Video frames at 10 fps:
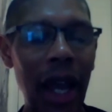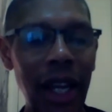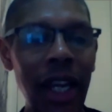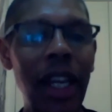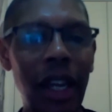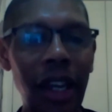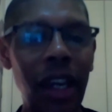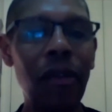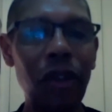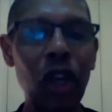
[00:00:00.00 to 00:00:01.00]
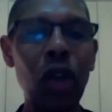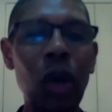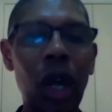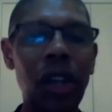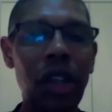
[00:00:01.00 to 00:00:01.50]
and he can give you
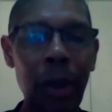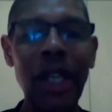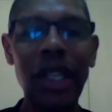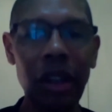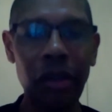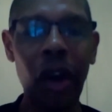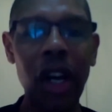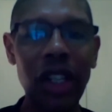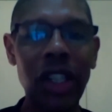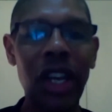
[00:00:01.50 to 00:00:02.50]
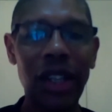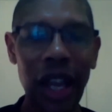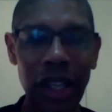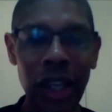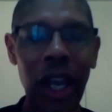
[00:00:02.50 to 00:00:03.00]
the best advice
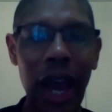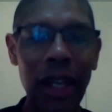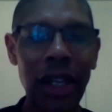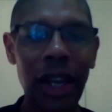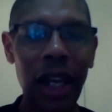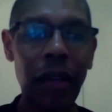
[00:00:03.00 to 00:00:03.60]
that you can.